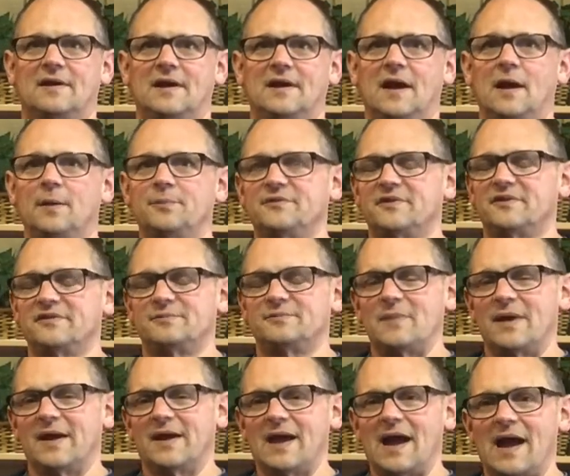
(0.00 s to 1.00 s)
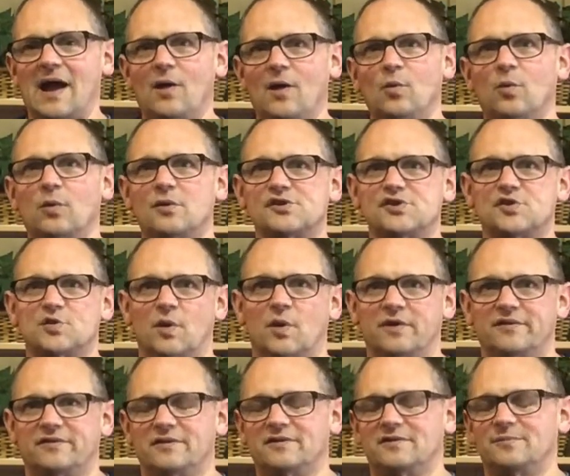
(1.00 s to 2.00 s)
helps us make outward
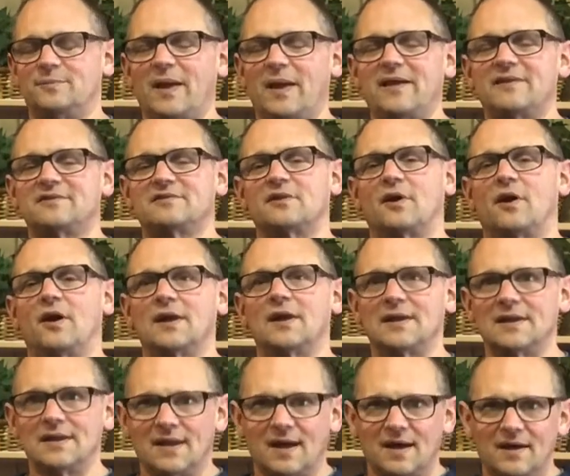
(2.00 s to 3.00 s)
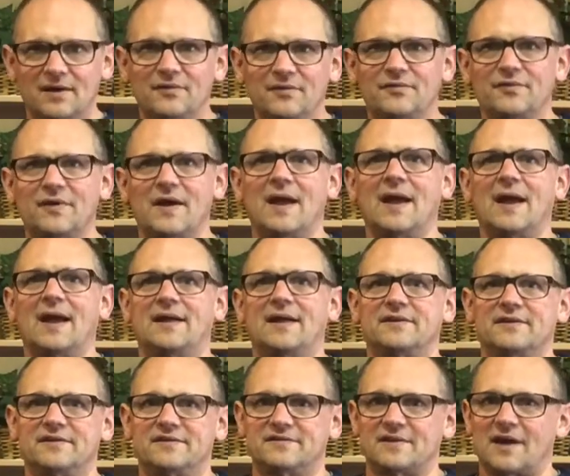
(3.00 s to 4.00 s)
choices based on love and
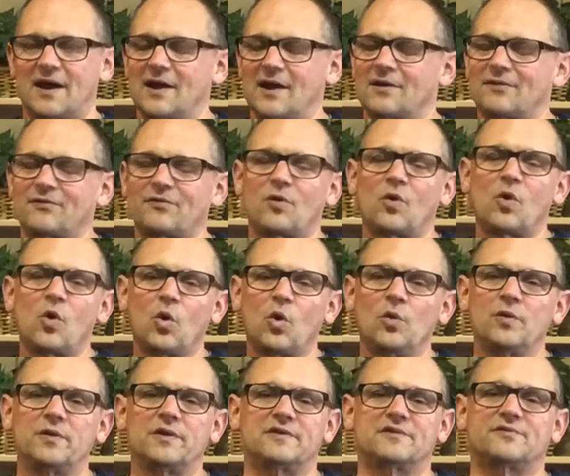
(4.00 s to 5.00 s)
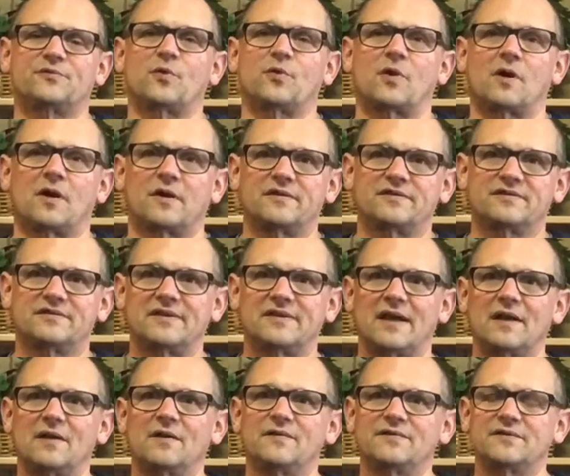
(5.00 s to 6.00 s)
desire for wholeness for
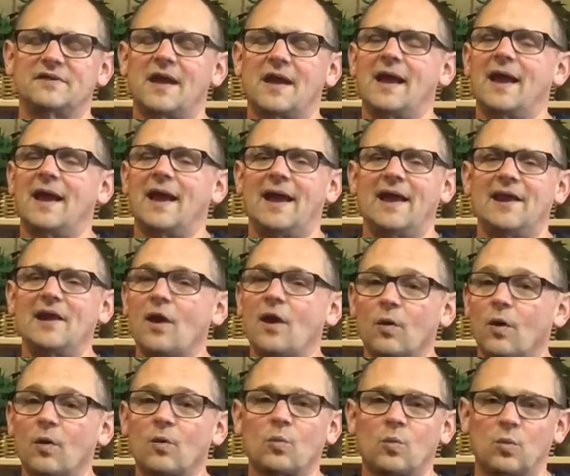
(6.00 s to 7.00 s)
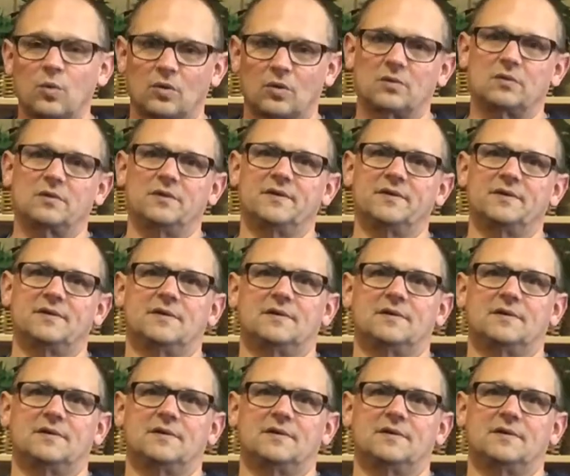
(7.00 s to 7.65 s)
ourselves and our world.